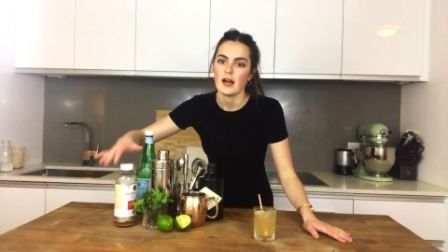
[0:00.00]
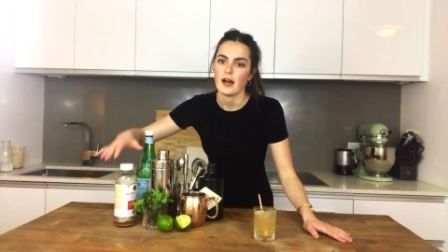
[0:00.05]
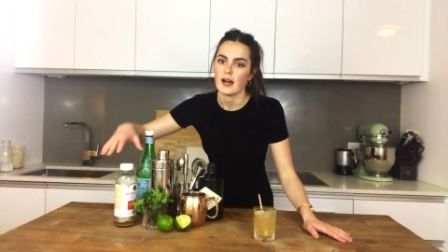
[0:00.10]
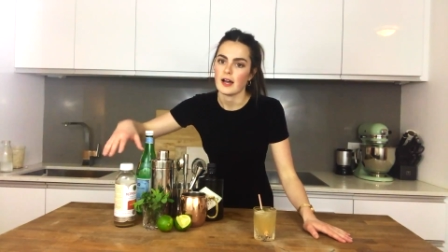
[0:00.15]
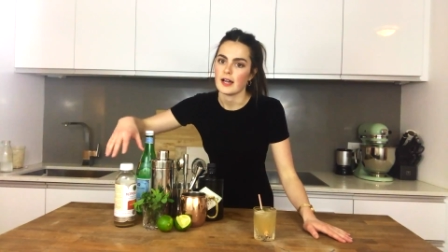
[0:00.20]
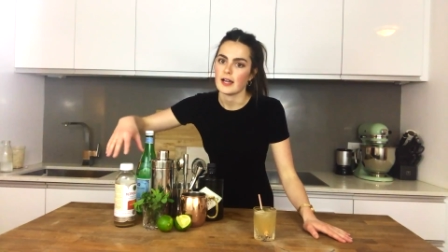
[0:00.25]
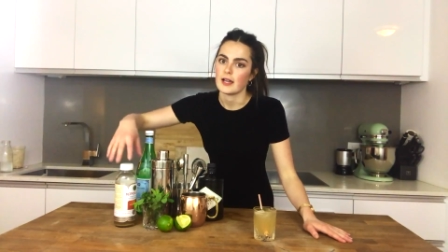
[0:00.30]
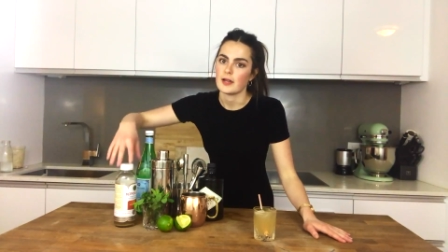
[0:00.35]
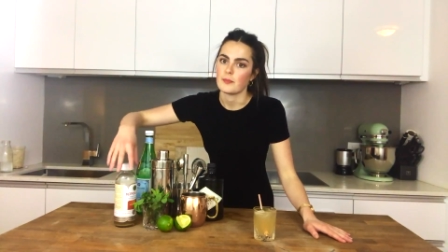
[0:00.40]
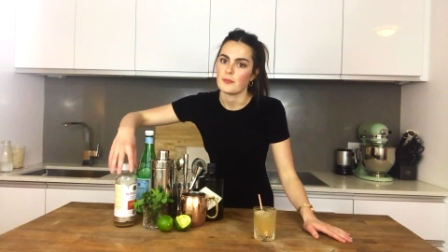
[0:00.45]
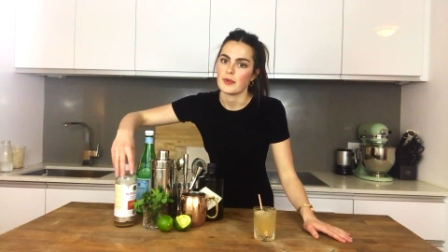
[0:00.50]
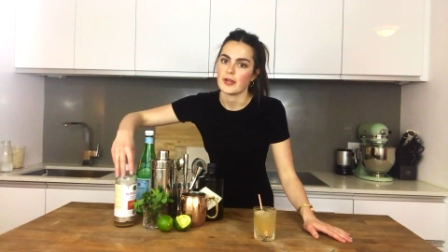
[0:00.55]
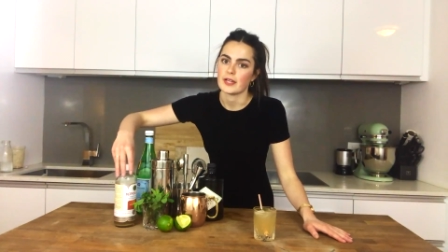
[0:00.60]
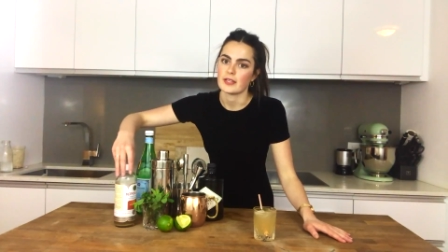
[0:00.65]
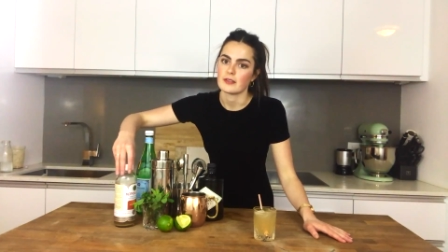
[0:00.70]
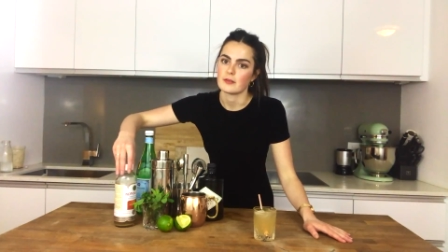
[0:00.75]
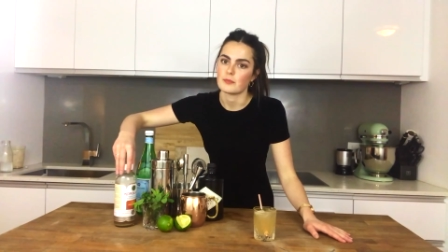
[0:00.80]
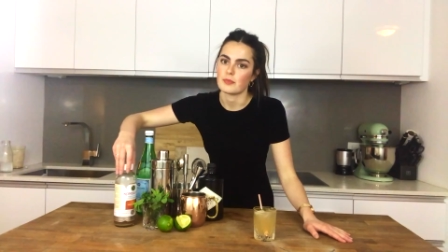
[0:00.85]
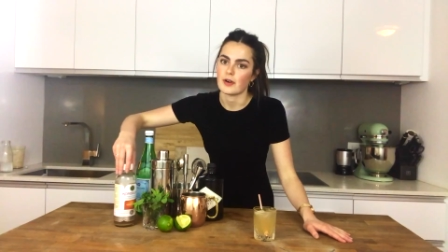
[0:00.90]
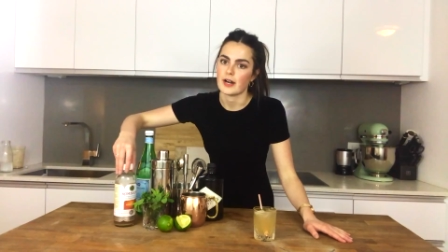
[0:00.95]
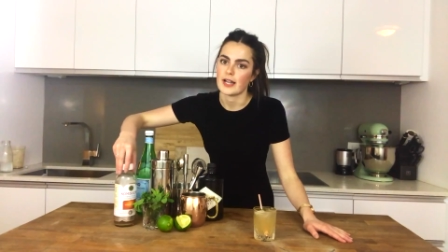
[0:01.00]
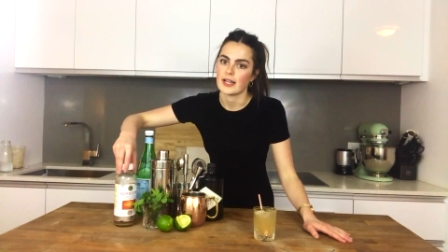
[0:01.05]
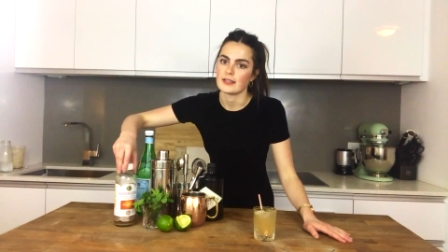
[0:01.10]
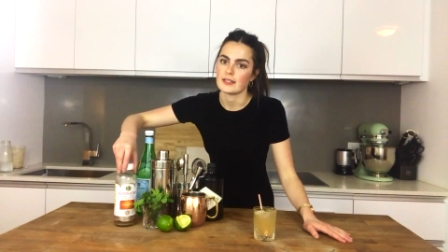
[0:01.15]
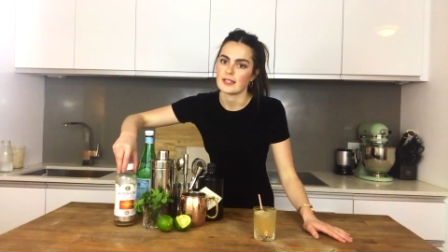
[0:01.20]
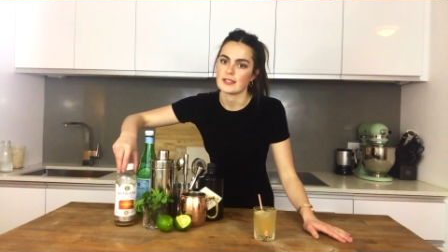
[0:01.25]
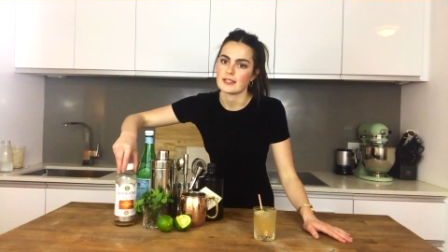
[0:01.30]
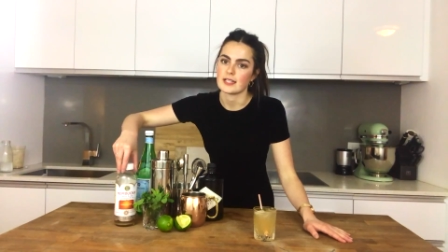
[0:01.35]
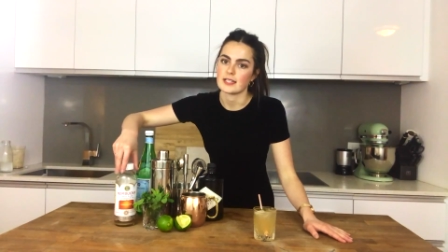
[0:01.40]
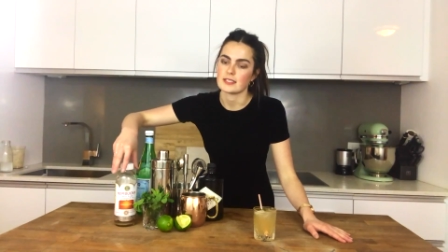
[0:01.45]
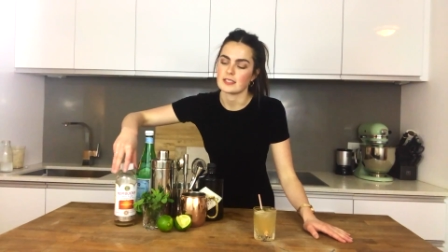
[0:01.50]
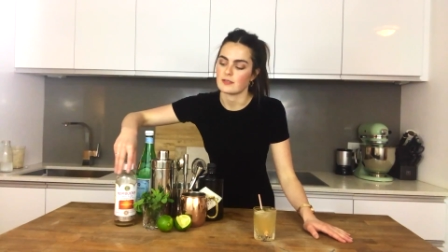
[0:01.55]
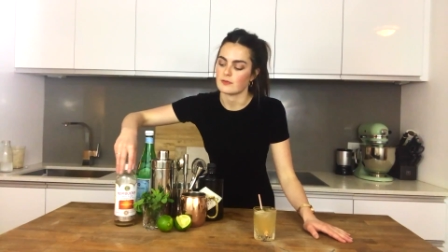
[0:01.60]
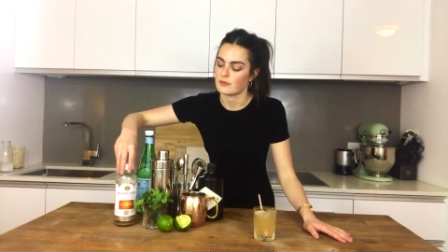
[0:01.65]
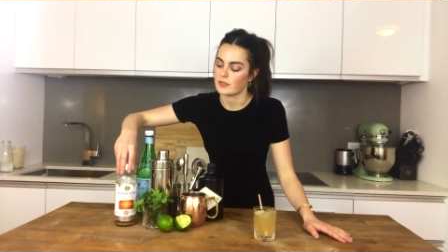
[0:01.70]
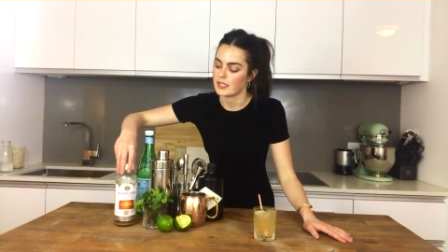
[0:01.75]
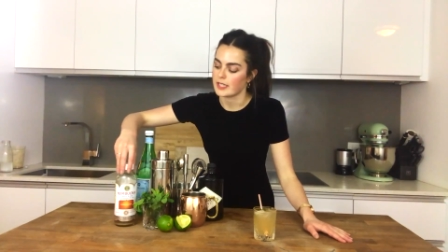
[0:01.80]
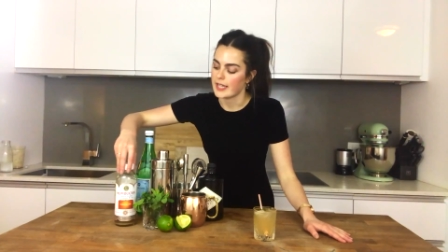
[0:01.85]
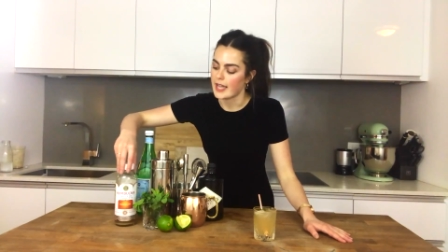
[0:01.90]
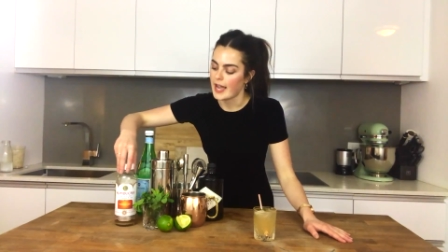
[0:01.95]
I pick the brand that doesn't
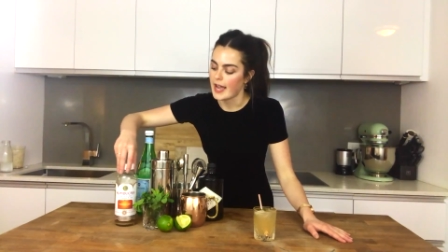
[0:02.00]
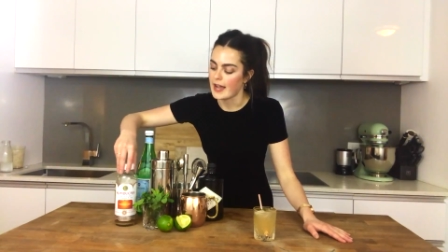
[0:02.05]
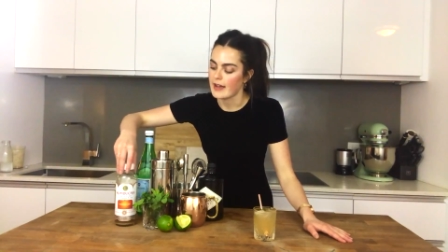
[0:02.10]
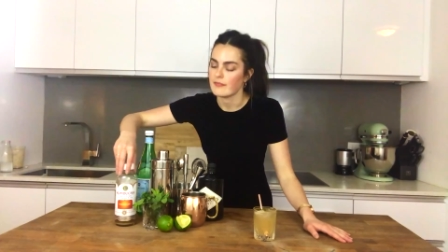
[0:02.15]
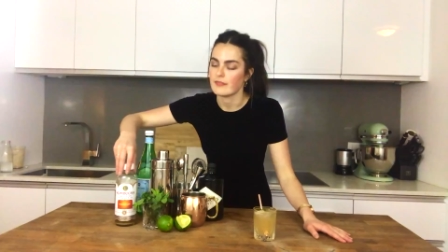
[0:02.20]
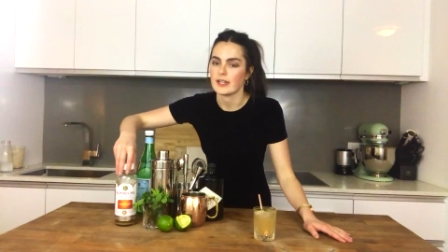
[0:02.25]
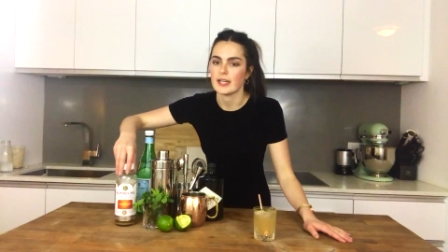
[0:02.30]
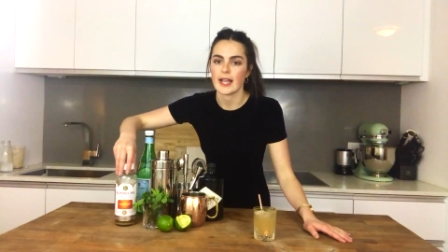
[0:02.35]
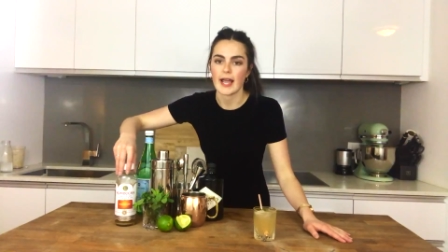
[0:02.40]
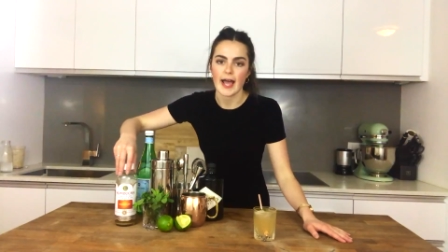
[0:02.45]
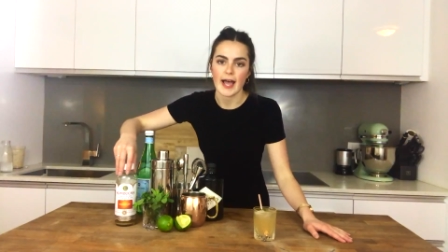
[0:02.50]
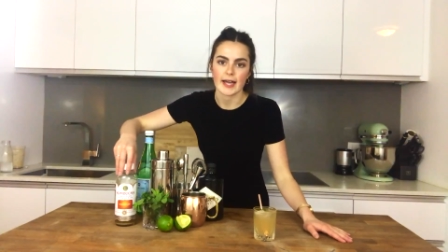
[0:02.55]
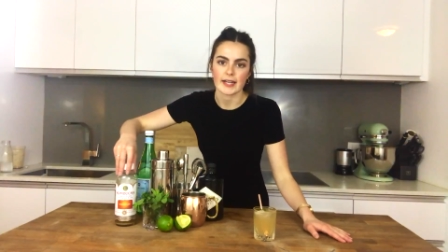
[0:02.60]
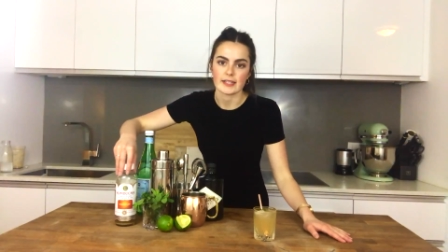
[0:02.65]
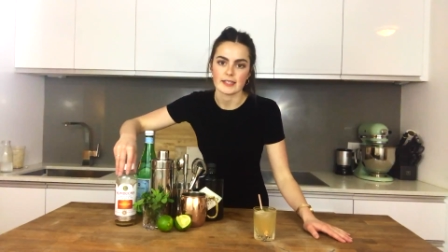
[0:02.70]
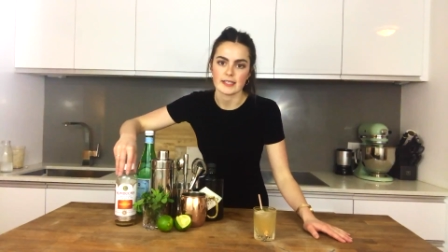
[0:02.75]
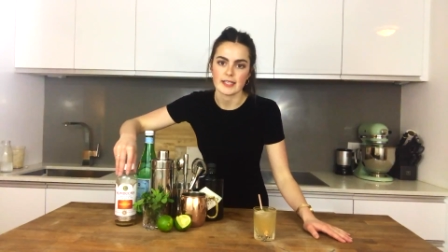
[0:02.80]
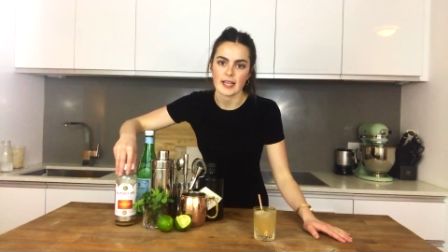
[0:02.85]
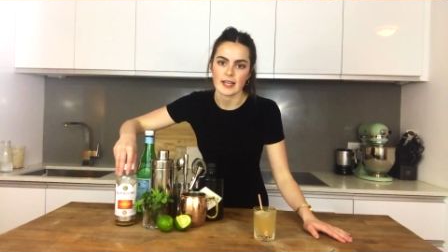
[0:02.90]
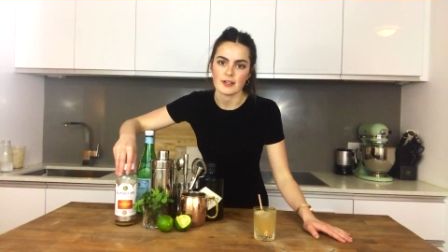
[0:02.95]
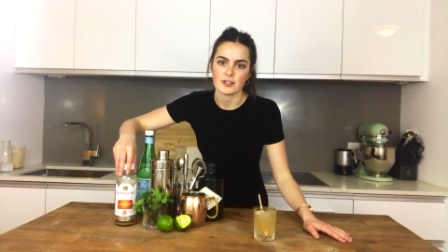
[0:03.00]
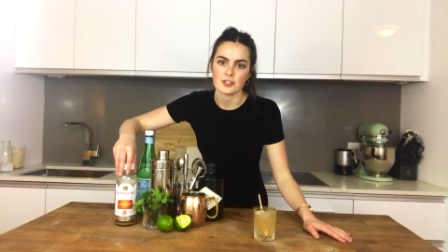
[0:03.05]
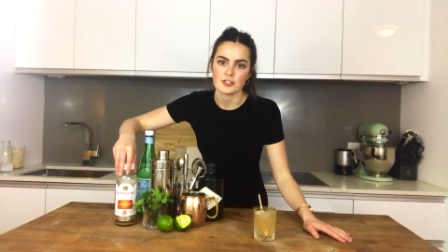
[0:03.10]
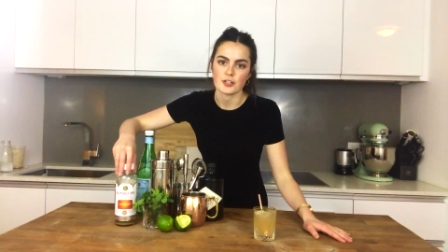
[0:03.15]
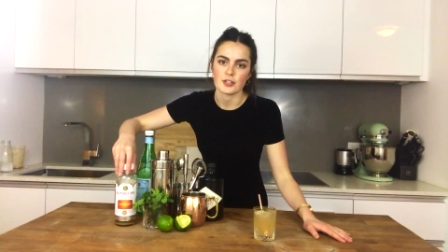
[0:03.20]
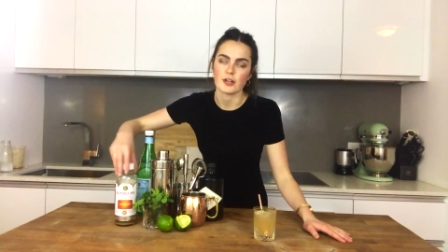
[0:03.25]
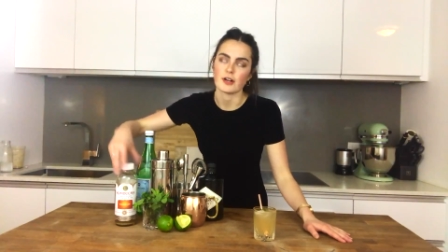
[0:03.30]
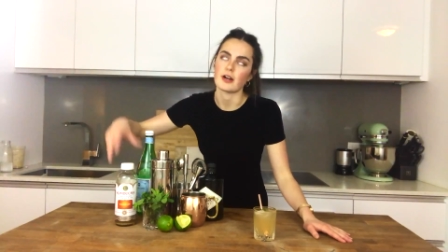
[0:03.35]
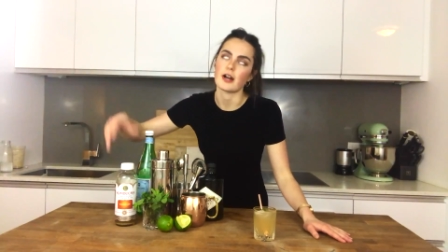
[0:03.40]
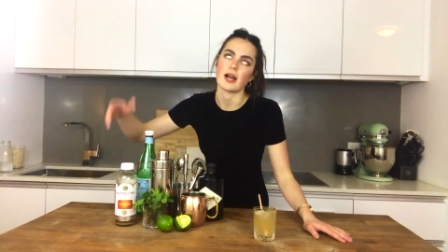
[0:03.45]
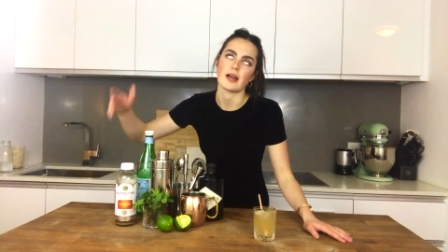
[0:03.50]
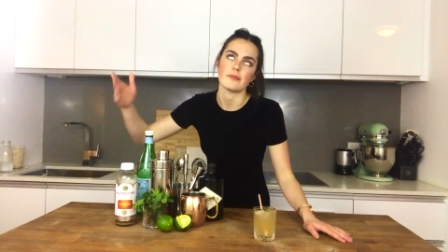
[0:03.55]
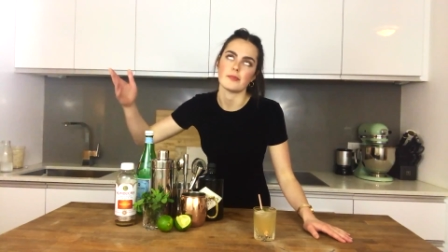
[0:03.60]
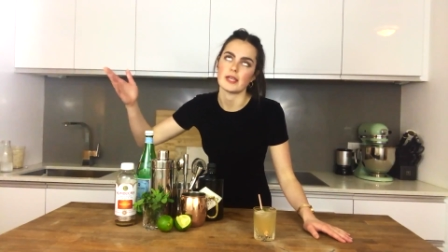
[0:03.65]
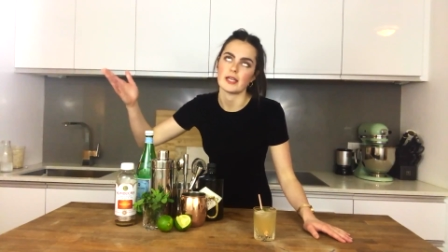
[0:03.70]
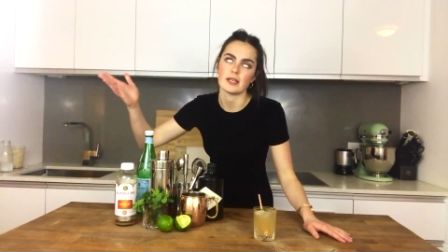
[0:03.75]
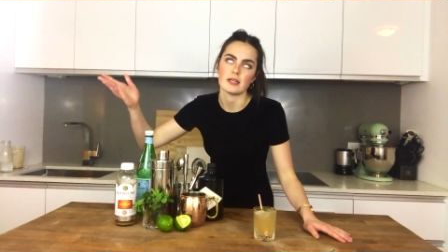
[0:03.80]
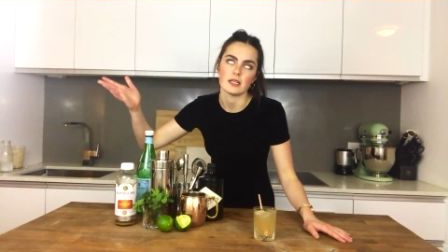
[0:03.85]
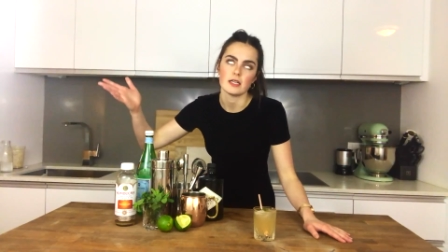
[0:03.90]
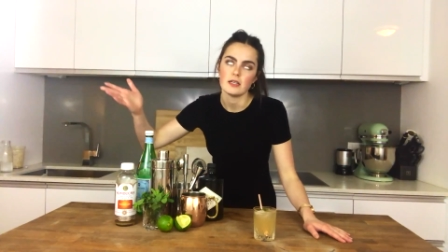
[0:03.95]
really have any added cane sugar. I
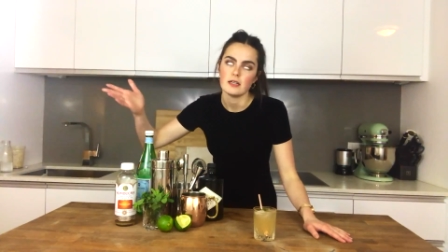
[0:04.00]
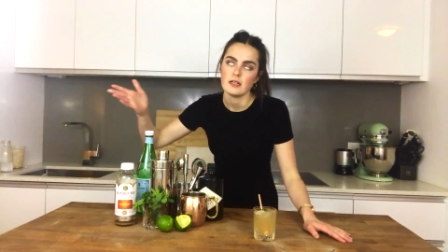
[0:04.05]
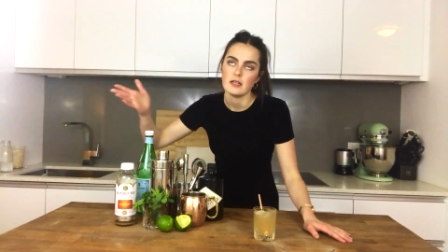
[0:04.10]
mean,